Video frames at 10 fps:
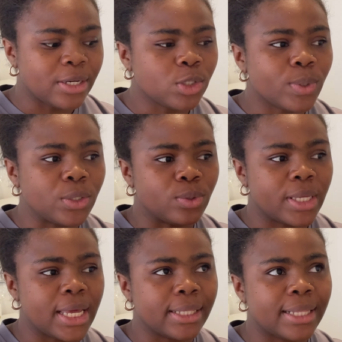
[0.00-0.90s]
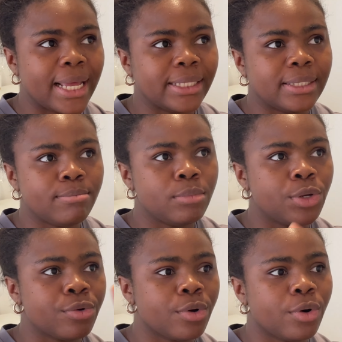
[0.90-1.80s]
just wanted to get like the
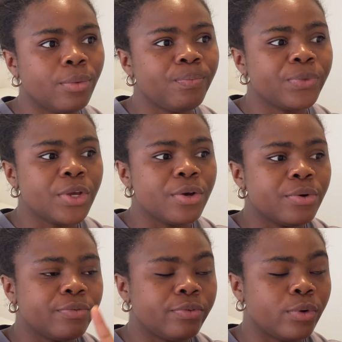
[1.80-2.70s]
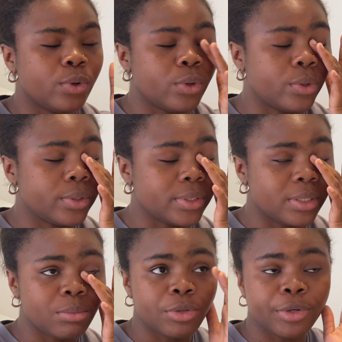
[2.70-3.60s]
mirror for
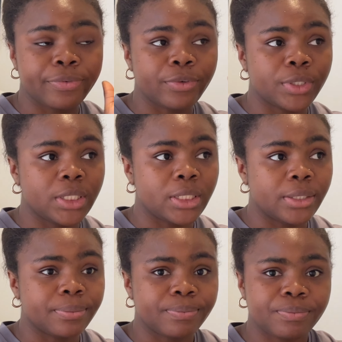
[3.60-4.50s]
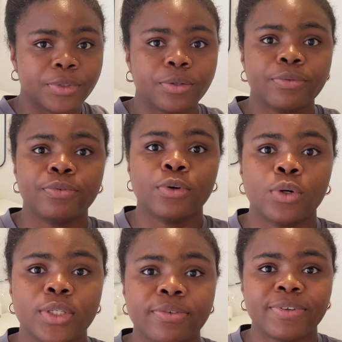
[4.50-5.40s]
the mirror for the
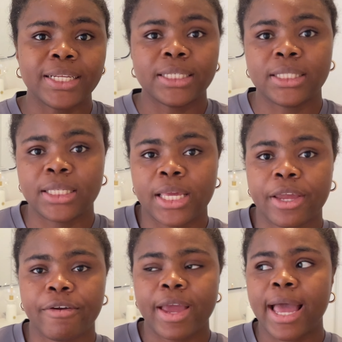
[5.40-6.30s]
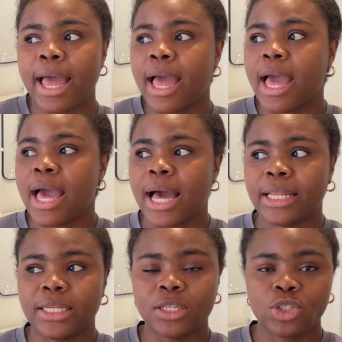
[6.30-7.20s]
for the vanity area,
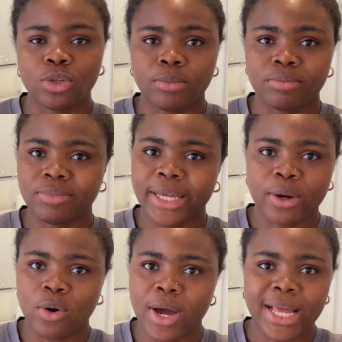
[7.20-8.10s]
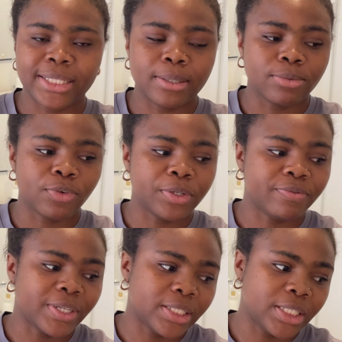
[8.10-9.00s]
and then some decor items for the
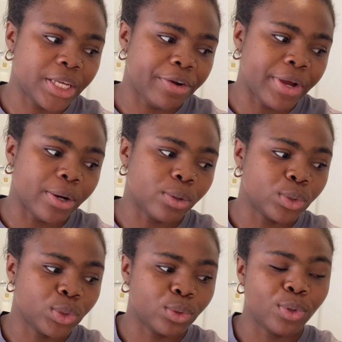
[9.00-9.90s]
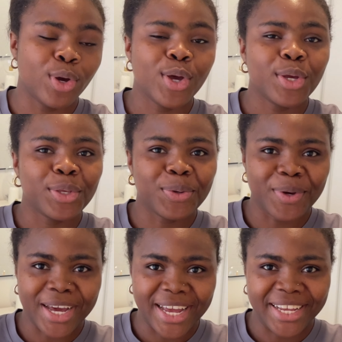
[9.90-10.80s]
vanity area also, you
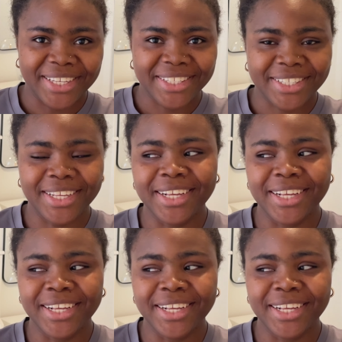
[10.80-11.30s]
guys.